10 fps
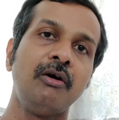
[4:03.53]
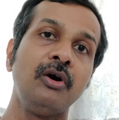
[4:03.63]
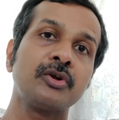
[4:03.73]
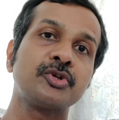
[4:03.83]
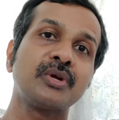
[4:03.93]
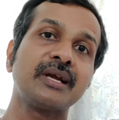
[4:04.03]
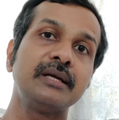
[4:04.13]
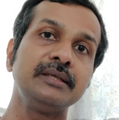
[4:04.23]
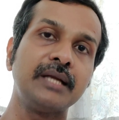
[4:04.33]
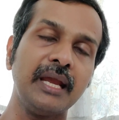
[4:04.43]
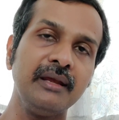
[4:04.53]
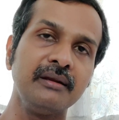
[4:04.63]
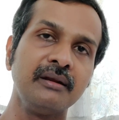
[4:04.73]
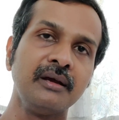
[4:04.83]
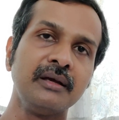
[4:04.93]
or to
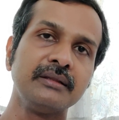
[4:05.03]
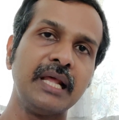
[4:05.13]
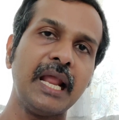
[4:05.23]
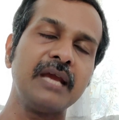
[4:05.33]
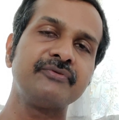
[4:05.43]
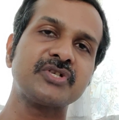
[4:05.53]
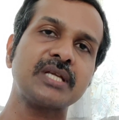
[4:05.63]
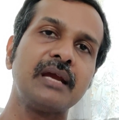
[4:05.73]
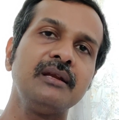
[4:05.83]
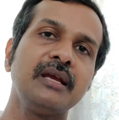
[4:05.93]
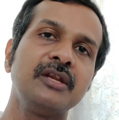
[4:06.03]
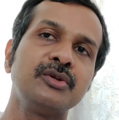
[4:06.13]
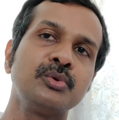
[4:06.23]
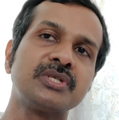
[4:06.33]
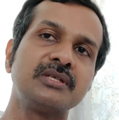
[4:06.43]
contain the lifestyle
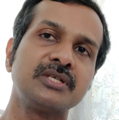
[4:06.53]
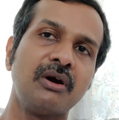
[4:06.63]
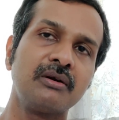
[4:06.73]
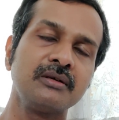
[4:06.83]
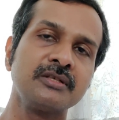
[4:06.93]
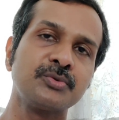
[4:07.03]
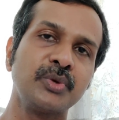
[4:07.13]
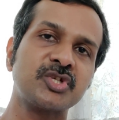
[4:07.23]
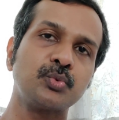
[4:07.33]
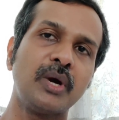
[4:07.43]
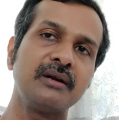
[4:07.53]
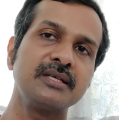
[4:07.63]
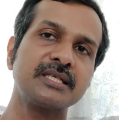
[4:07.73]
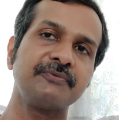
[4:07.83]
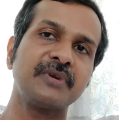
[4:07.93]
induced disorders which one
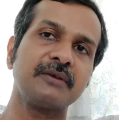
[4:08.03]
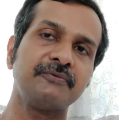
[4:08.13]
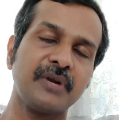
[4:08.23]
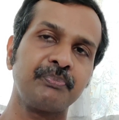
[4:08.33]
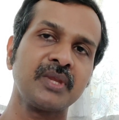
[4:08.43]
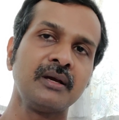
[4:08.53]
is suffering from.